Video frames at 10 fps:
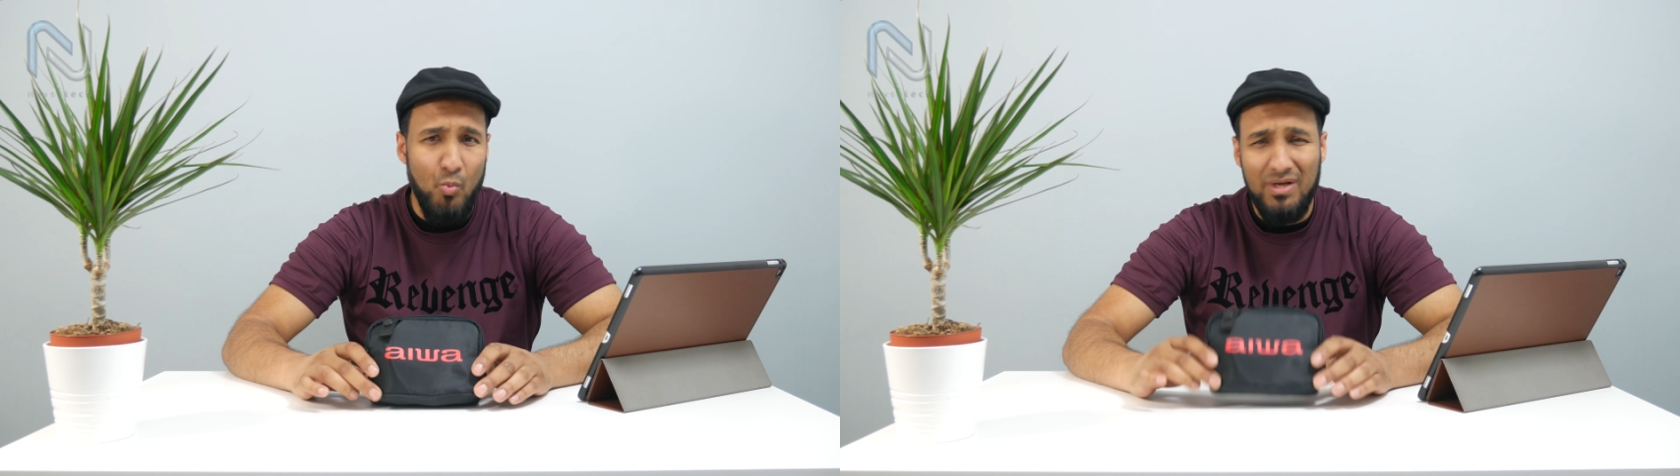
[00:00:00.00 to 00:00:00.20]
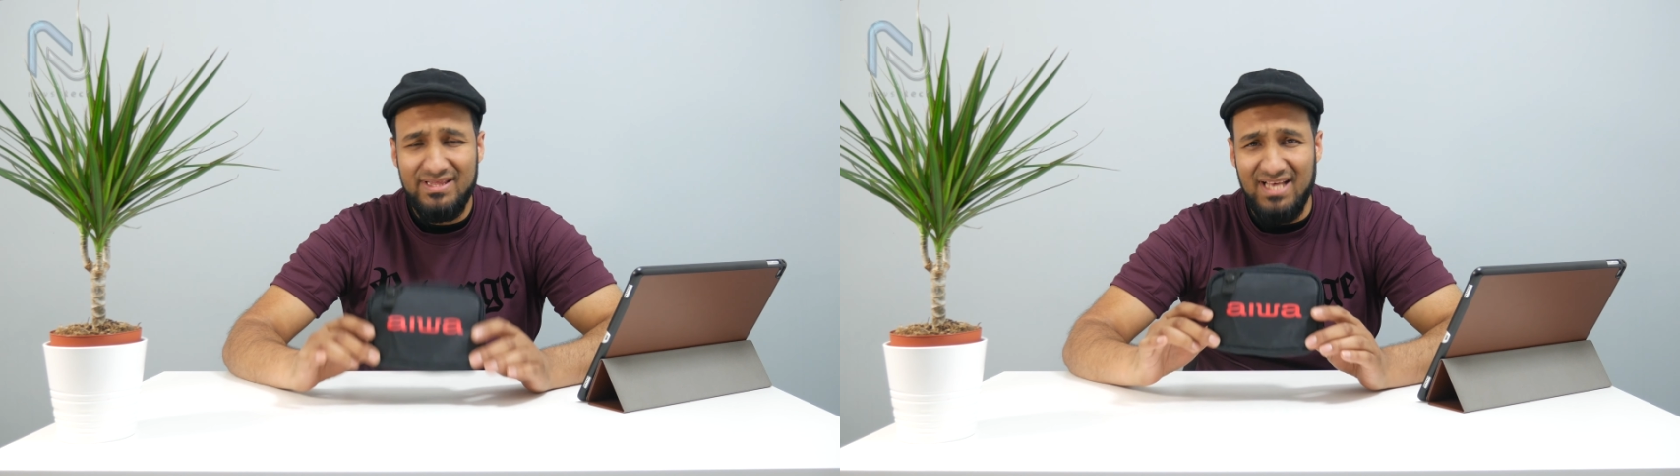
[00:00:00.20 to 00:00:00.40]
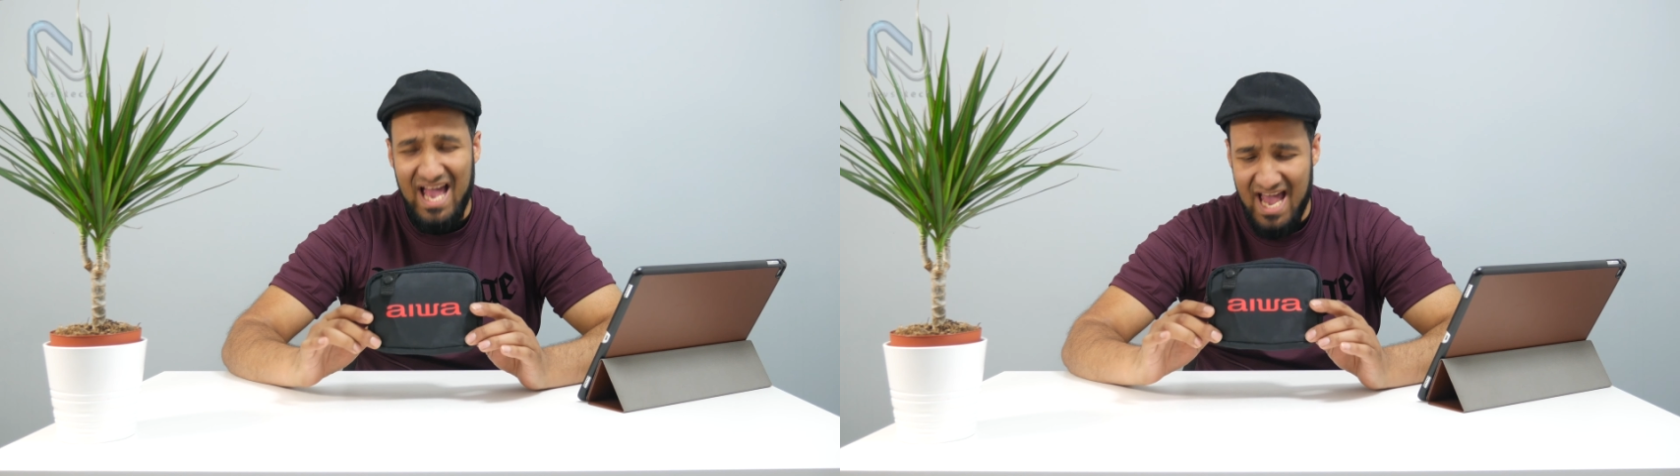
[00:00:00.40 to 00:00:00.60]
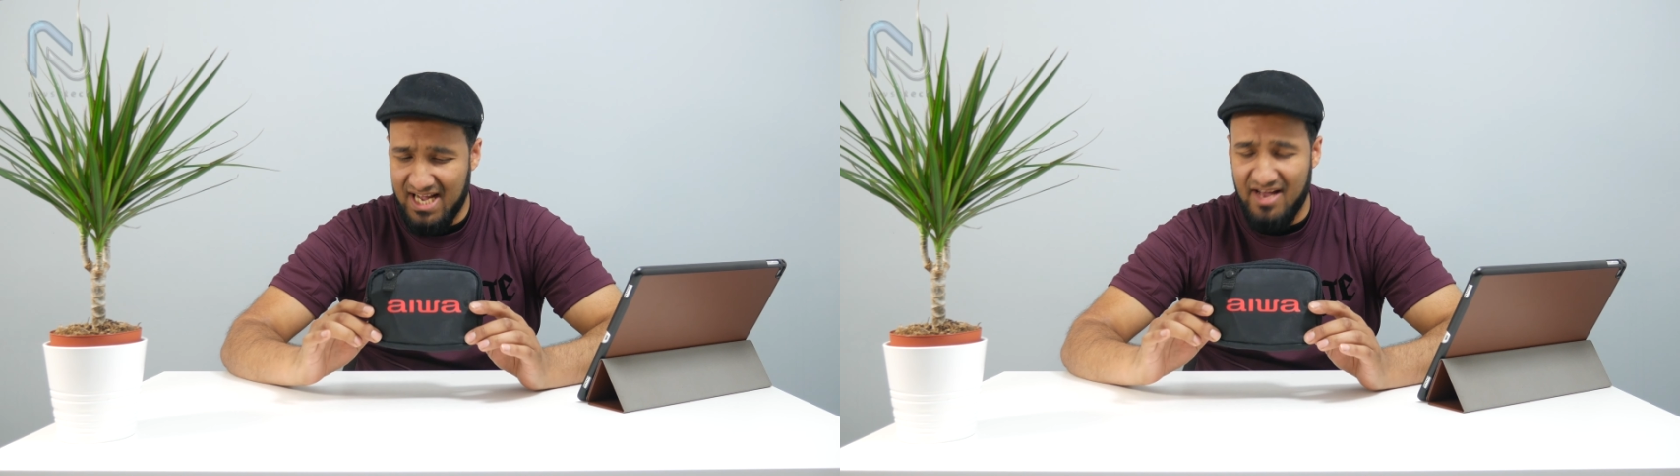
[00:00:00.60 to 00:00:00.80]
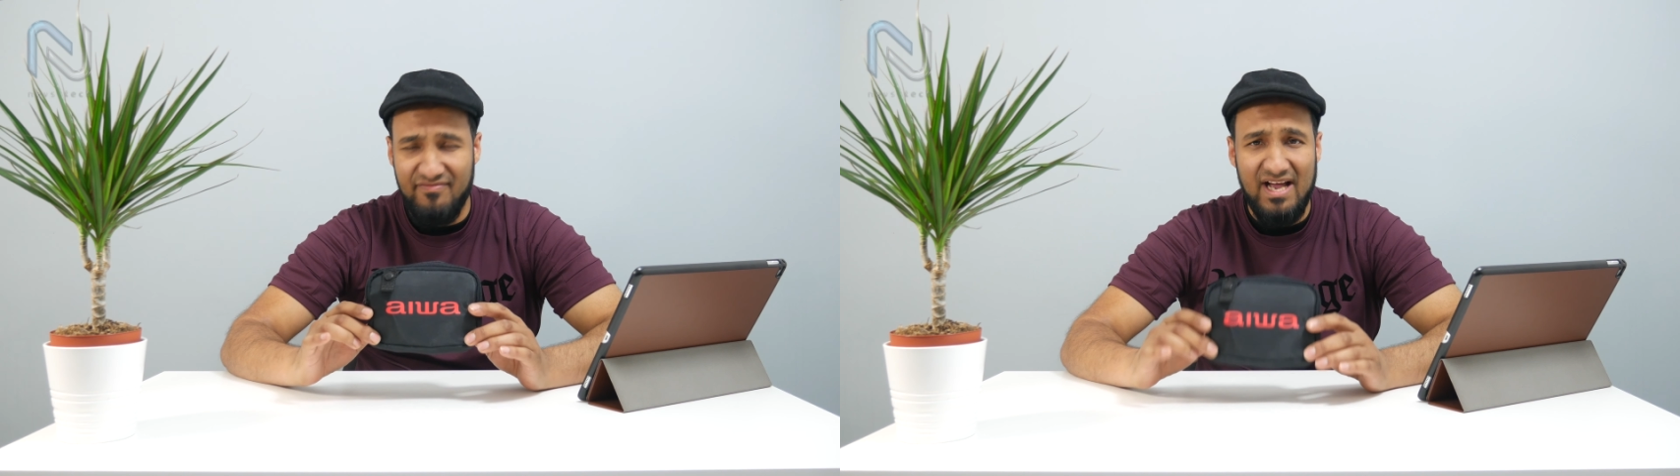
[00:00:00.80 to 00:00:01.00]
what the
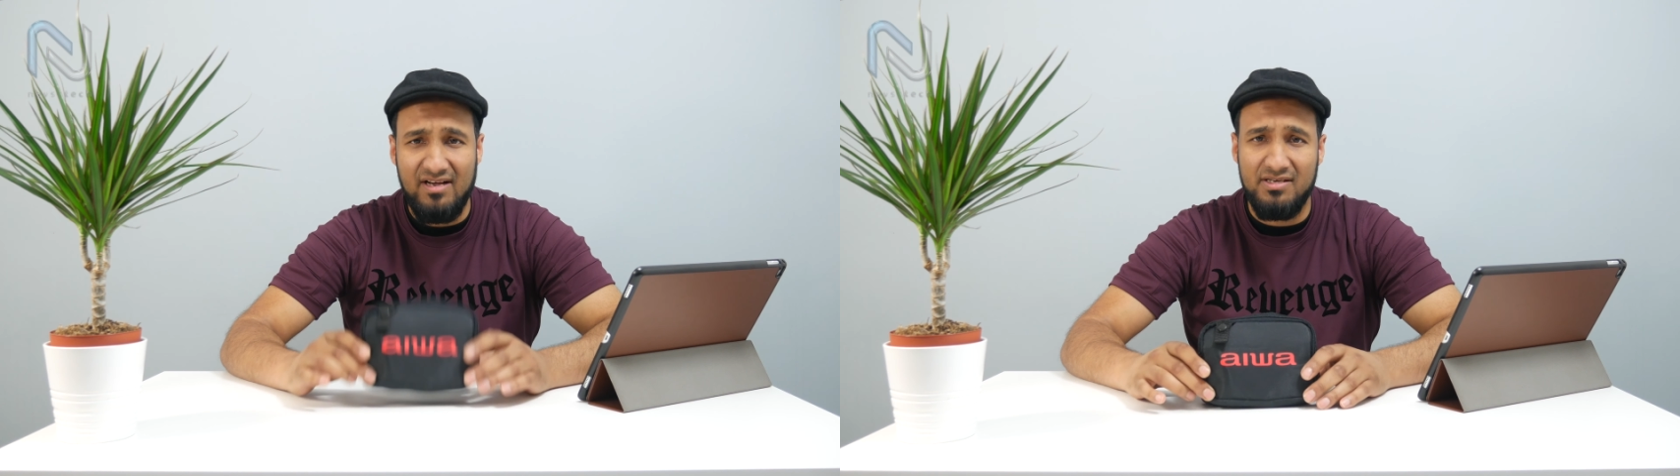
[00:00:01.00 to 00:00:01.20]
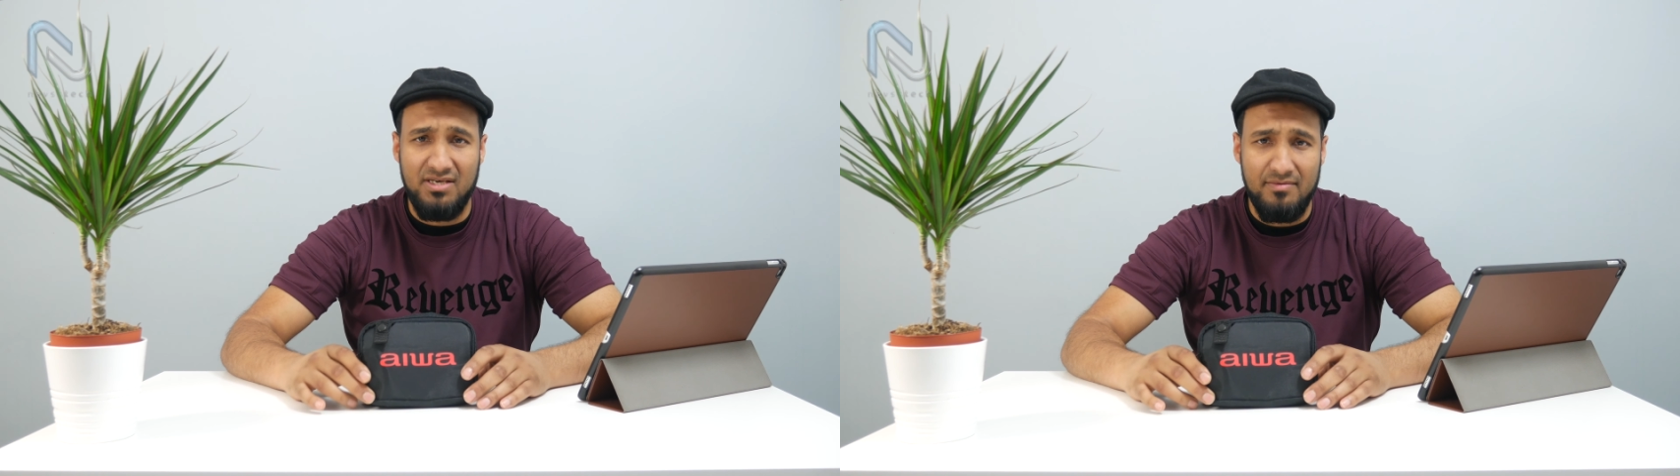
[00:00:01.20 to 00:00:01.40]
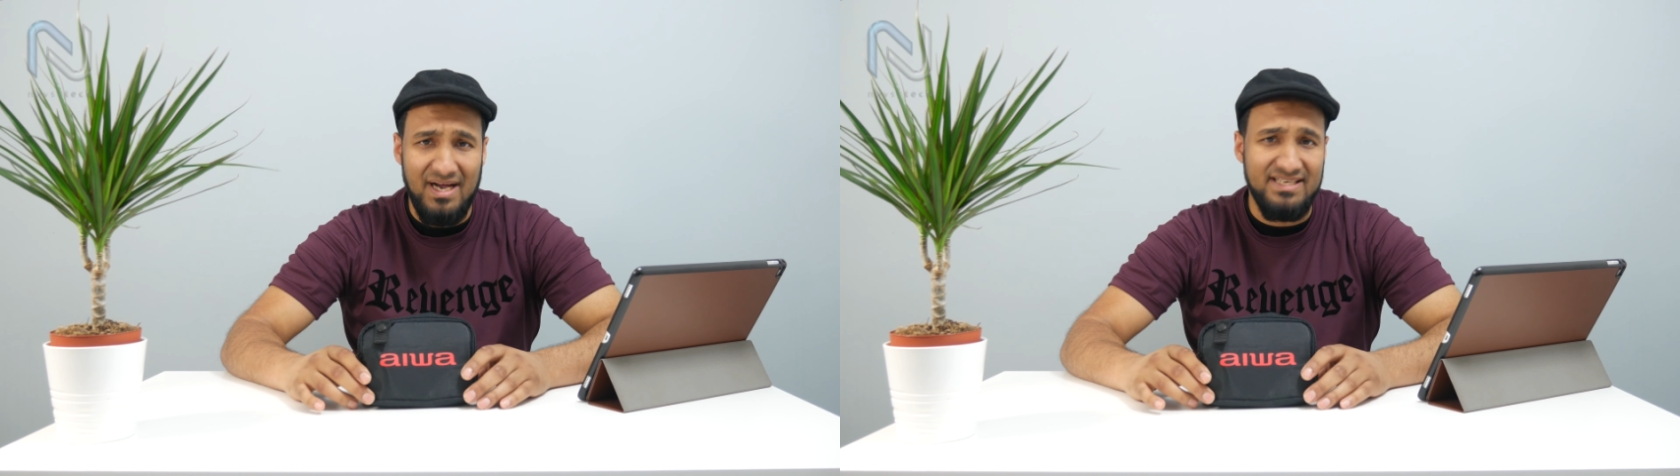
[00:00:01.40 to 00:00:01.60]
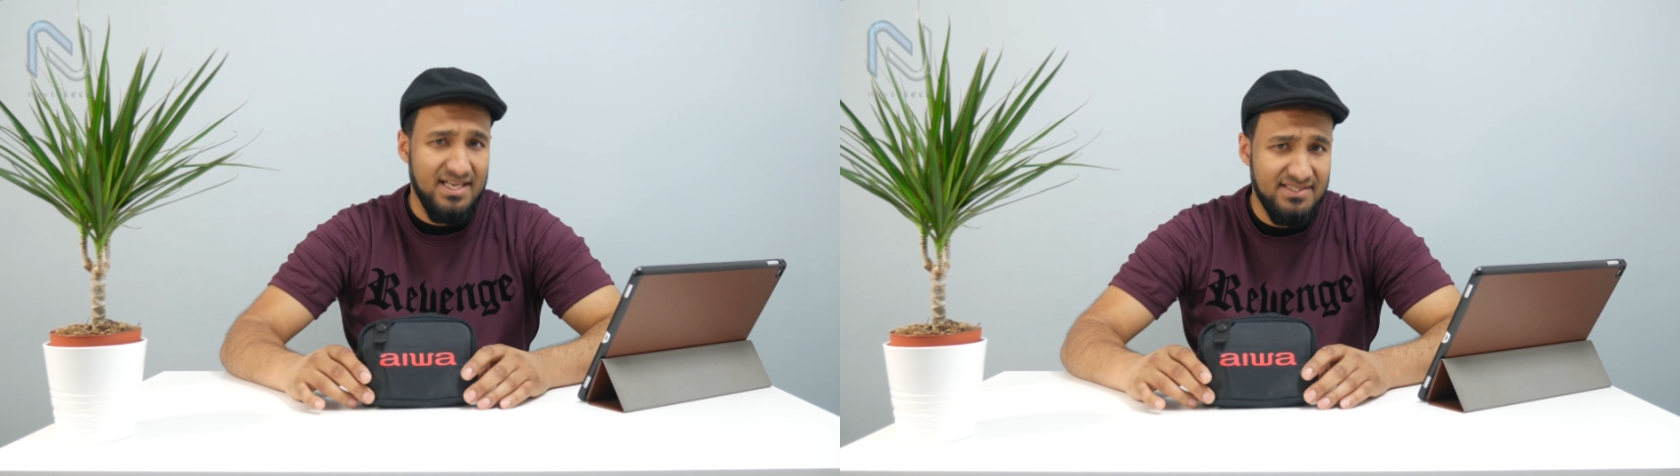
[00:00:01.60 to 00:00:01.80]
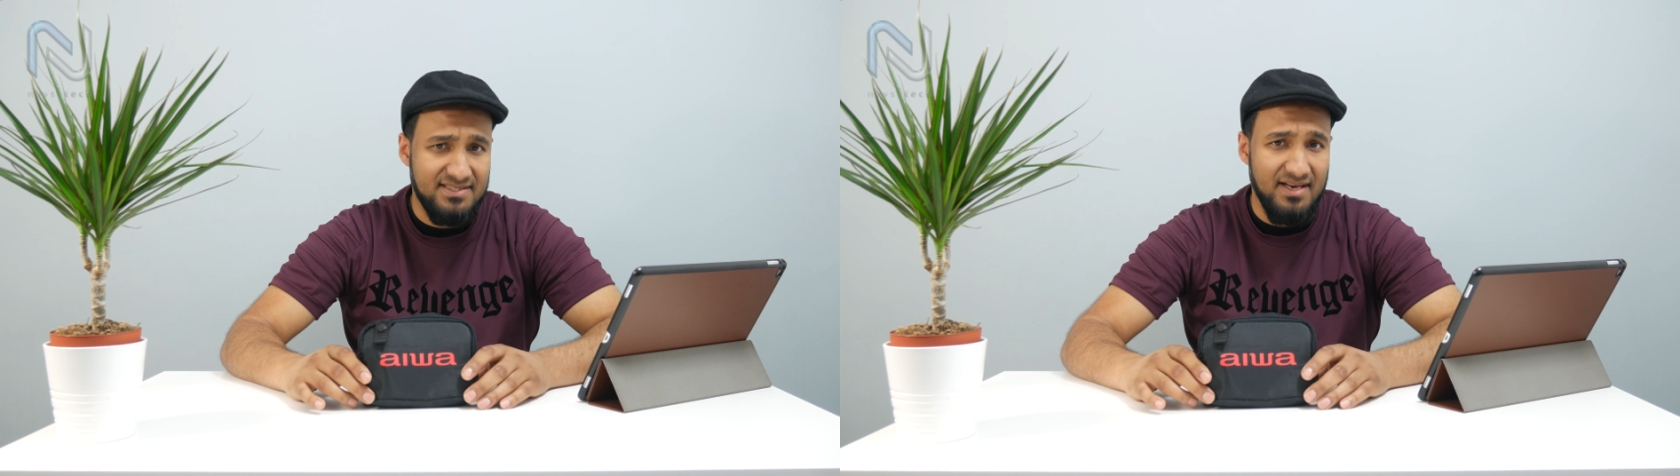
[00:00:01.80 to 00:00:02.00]
heck have I got on my
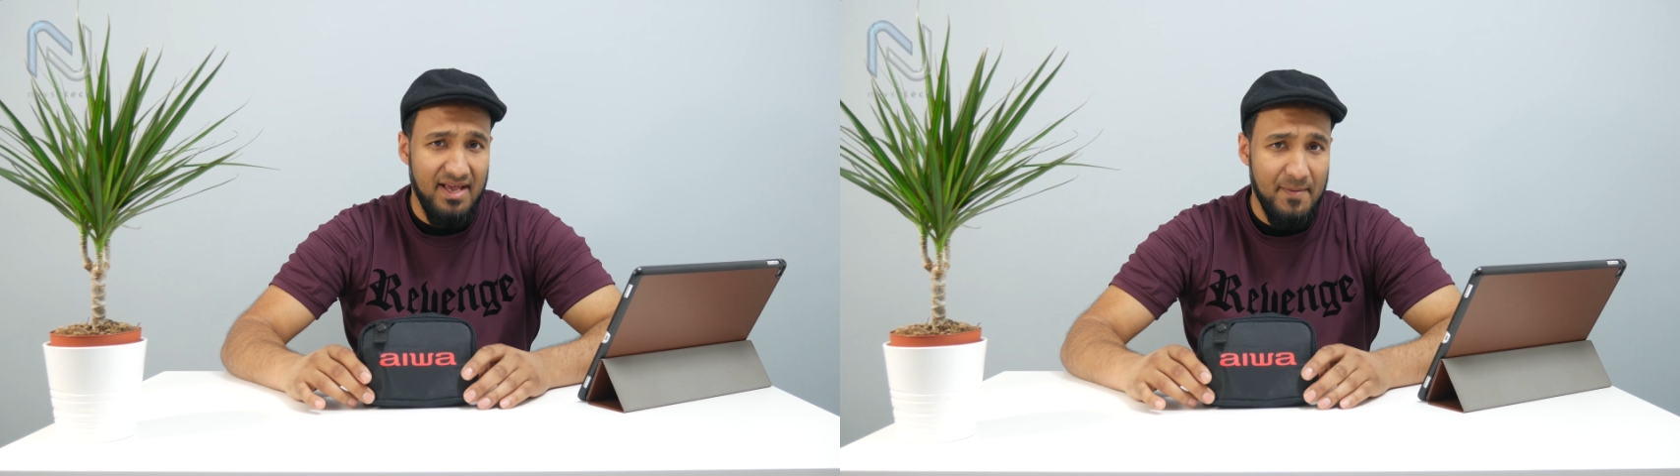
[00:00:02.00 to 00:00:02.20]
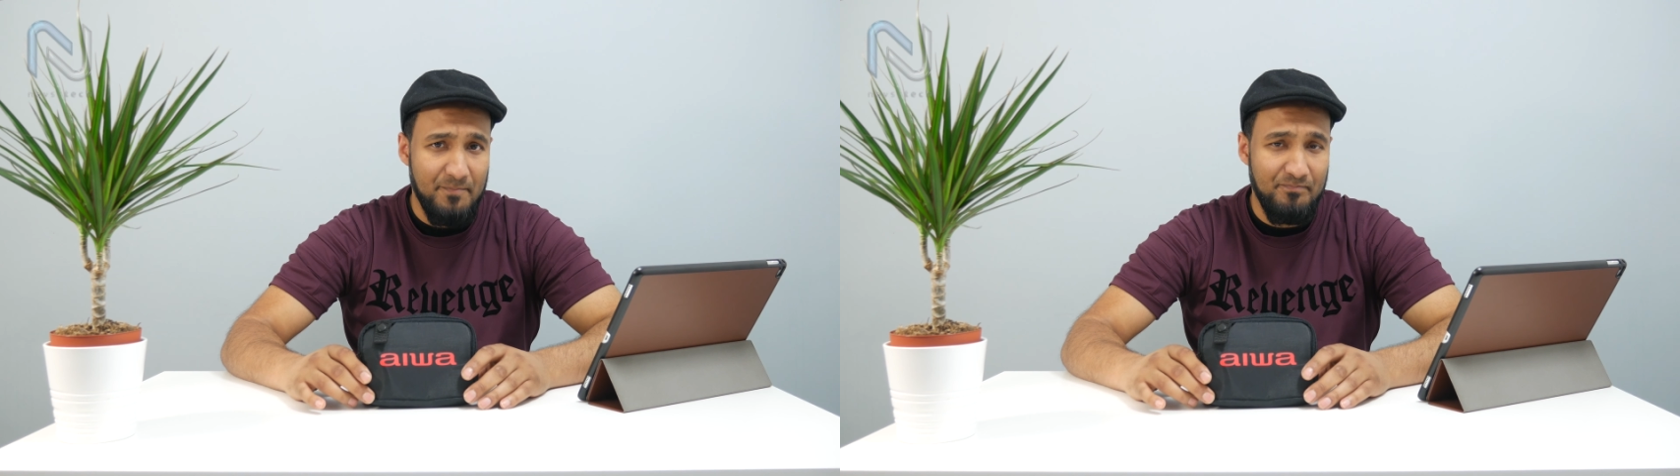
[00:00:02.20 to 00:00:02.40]
desk today?